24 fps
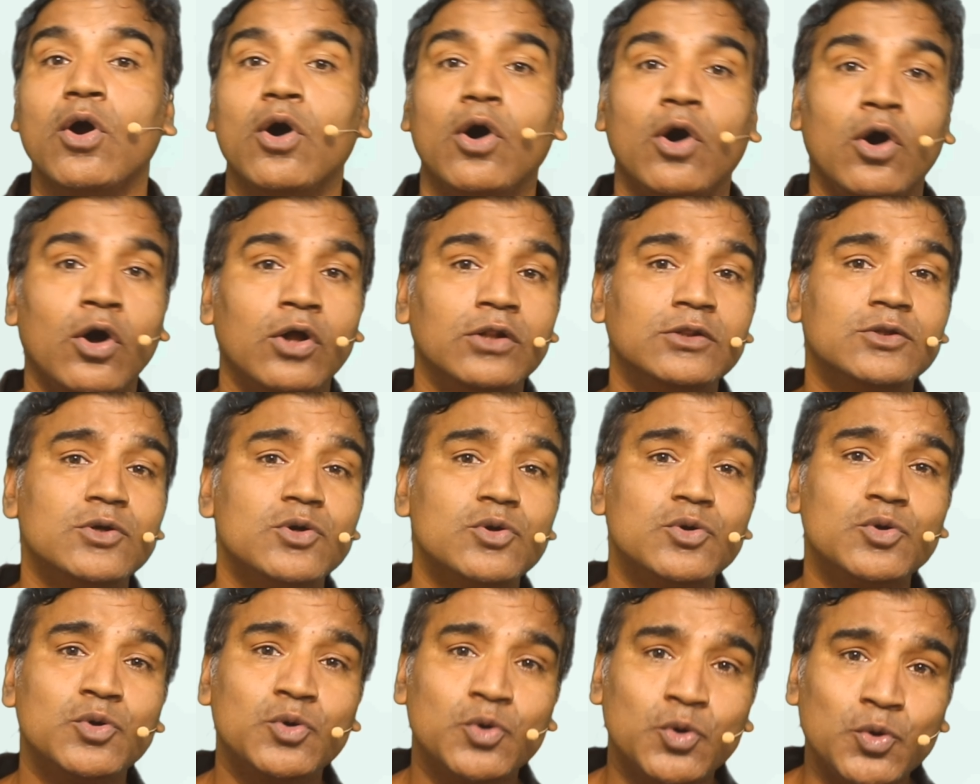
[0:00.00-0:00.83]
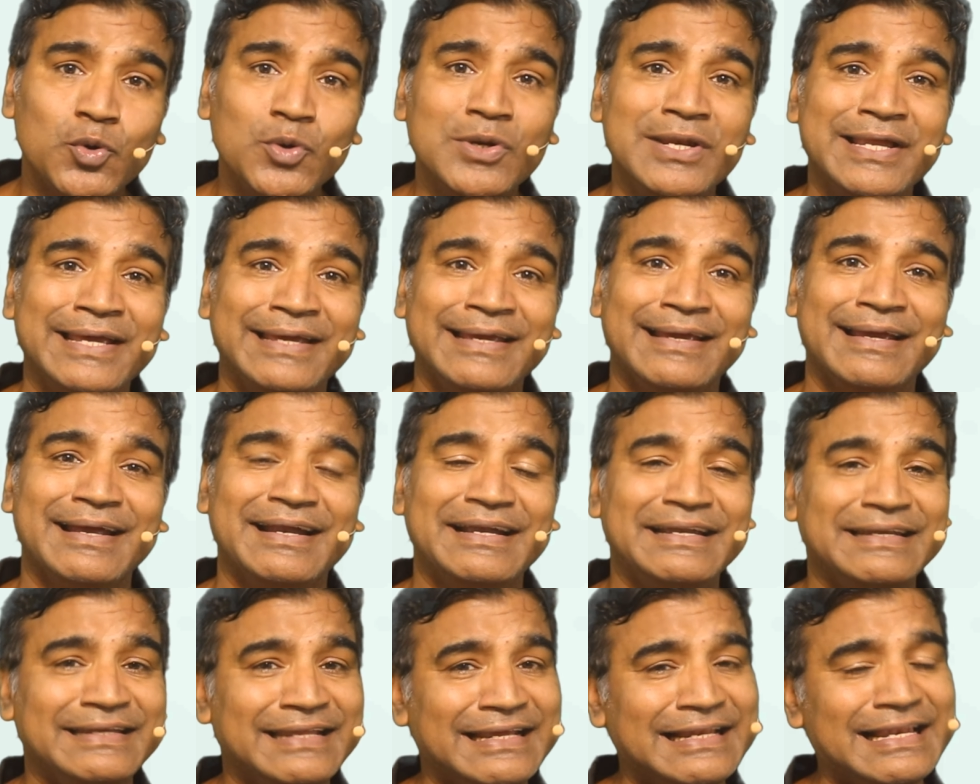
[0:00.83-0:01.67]
Although cooling
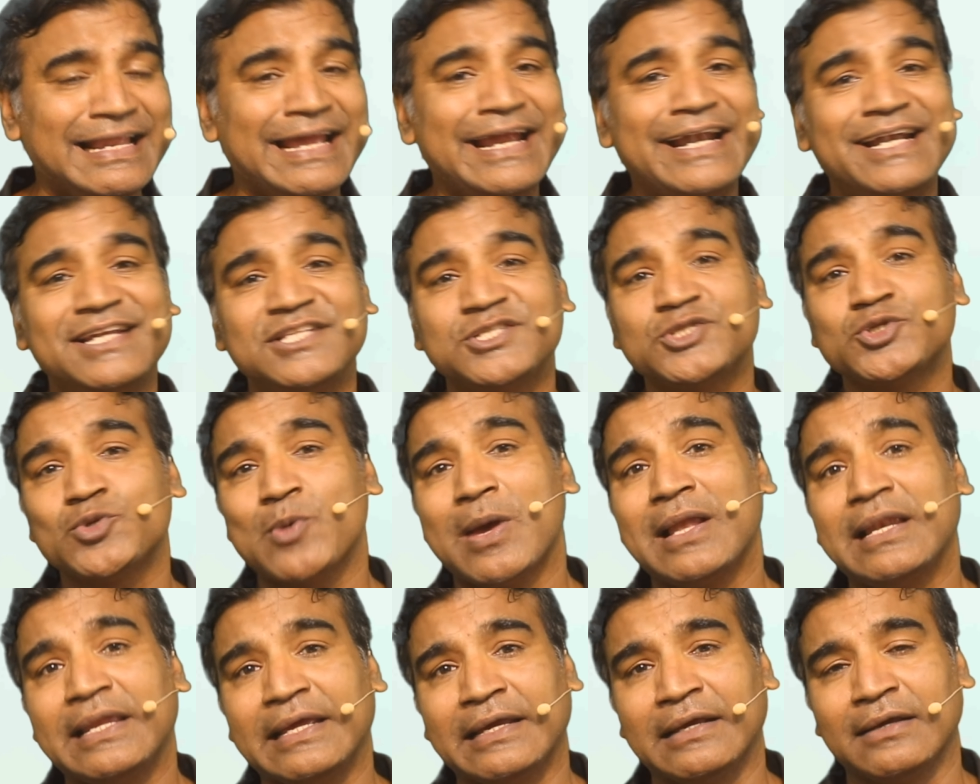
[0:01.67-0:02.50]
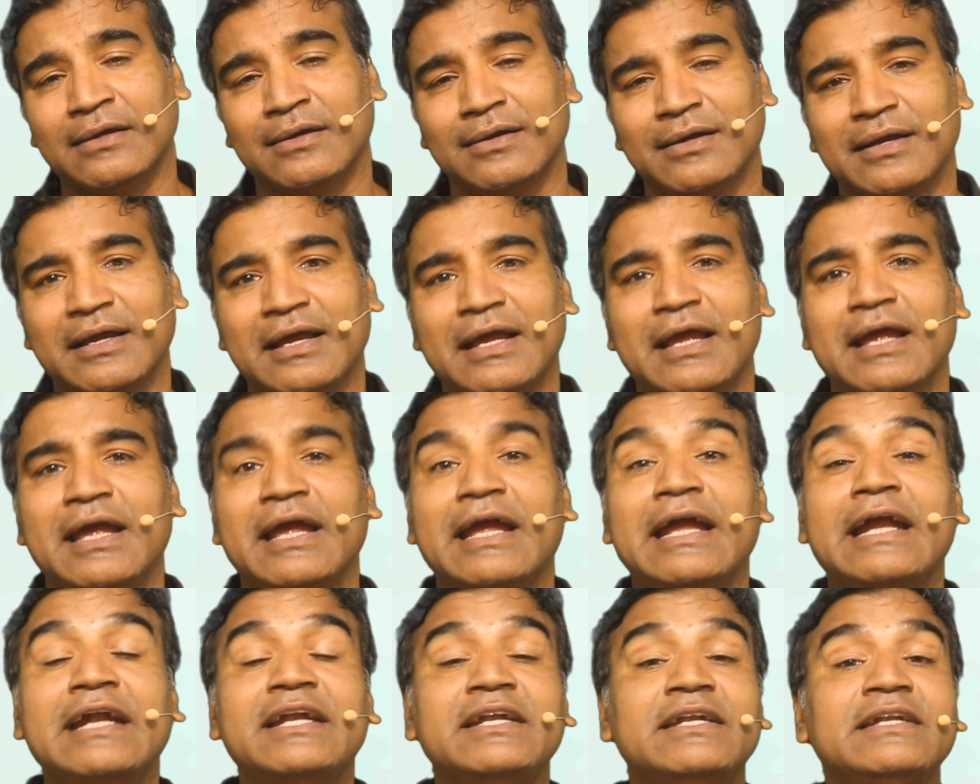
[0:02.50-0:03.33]
delayed swelling,
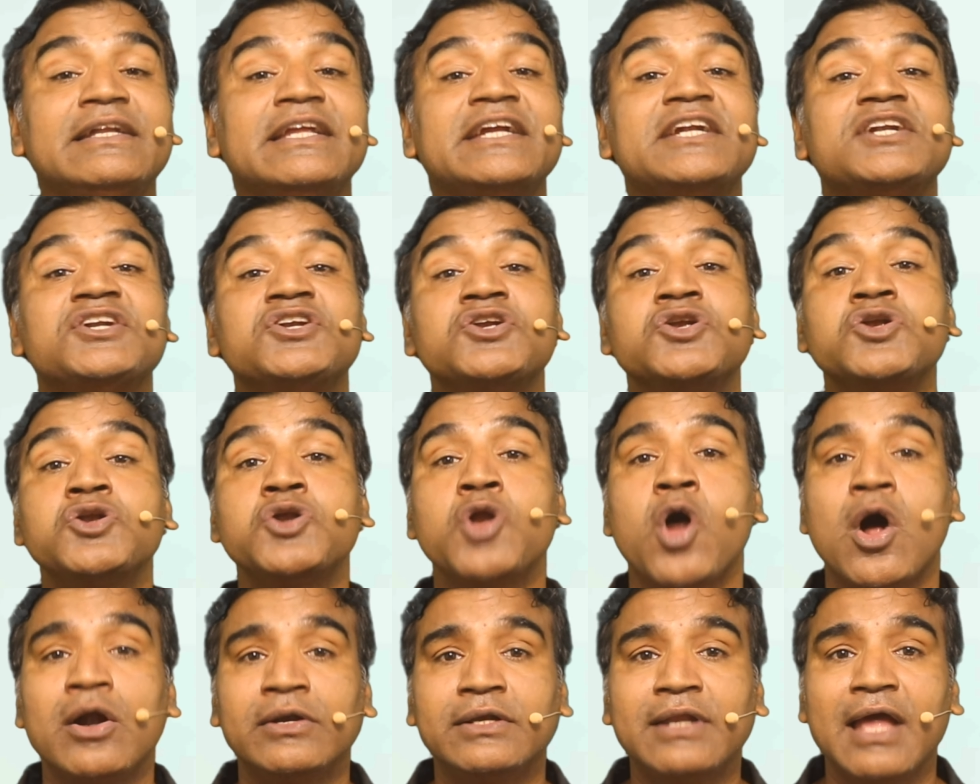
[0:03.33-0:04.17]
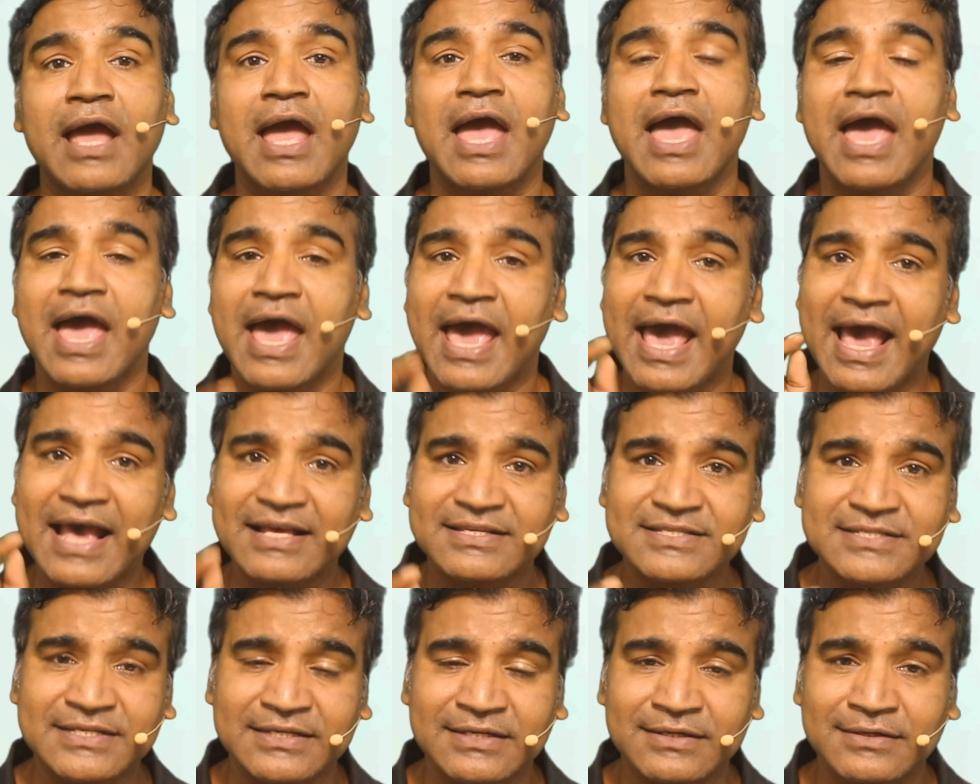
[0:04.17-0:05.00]
it did not
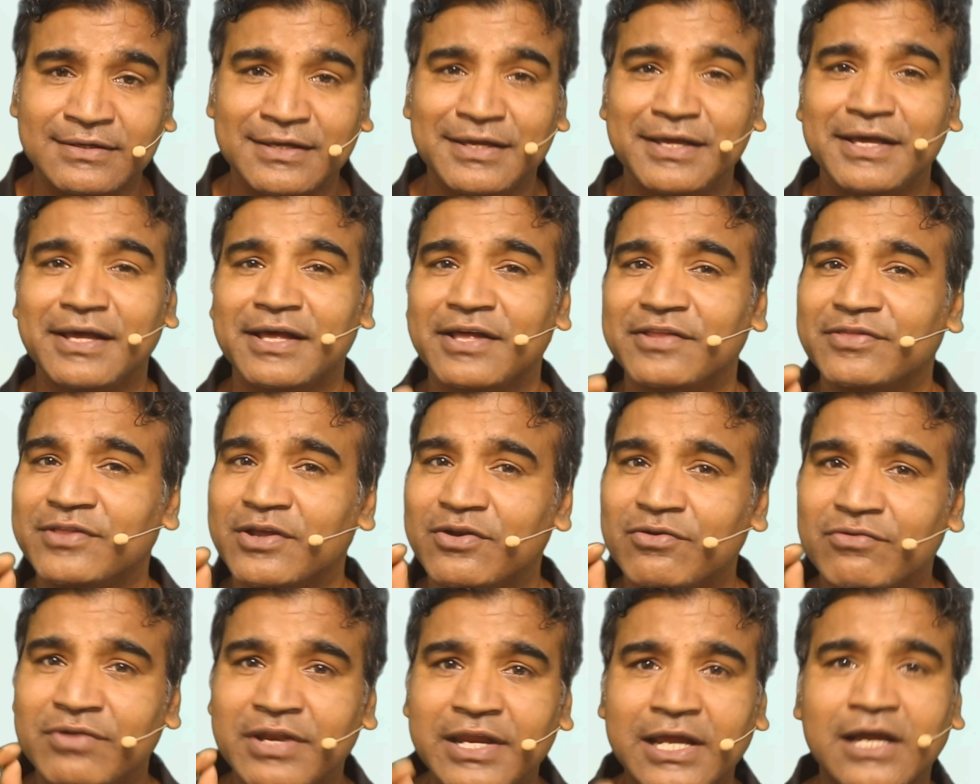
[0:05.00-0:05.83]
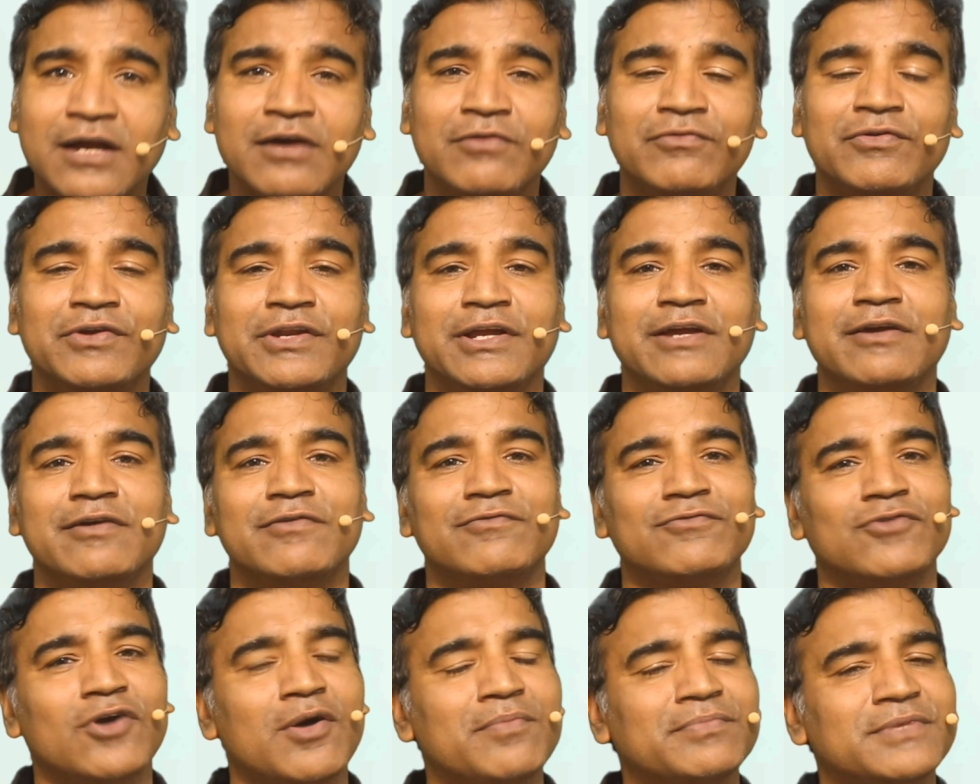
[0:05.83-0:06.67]
hasten the recovery
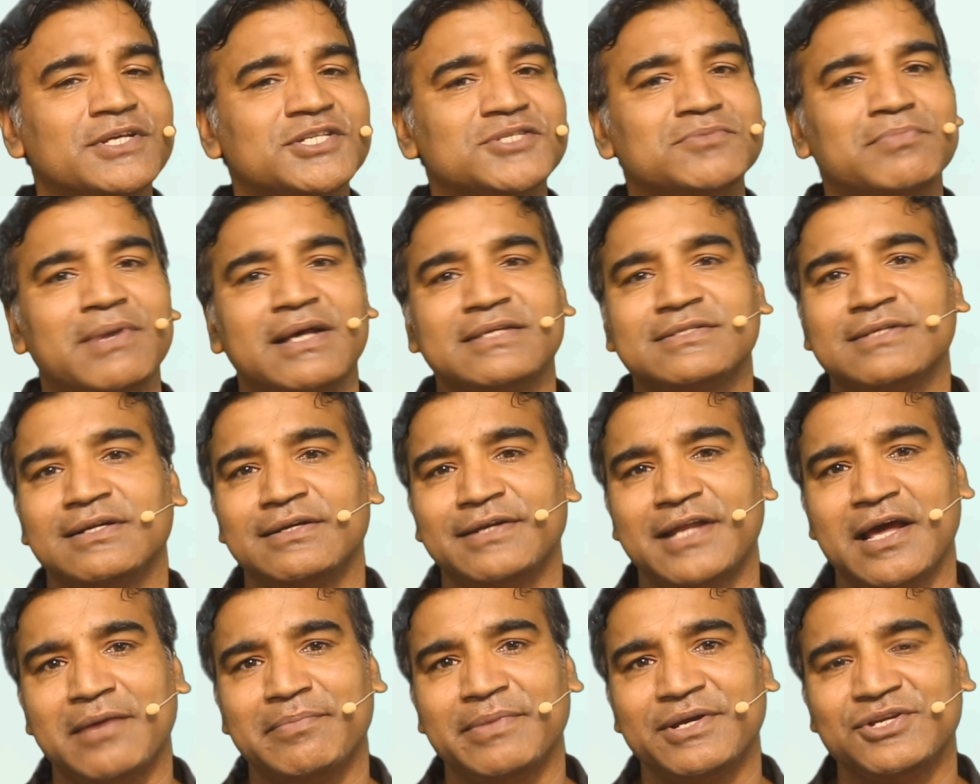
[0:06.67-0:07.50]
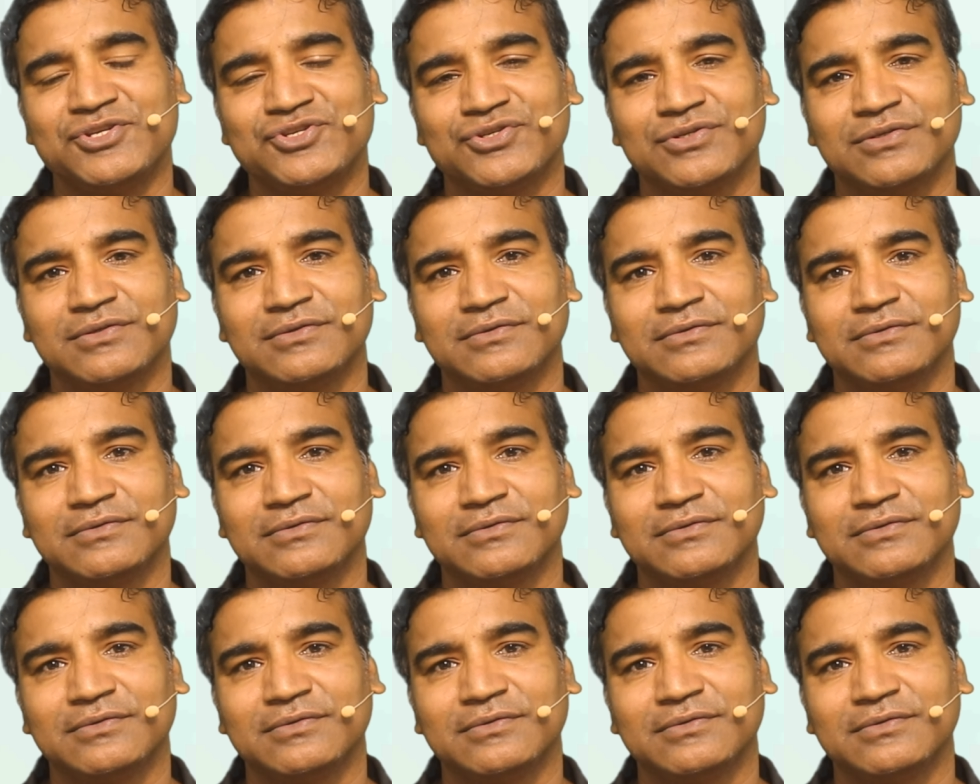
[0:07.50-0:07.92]
from this muscle damage."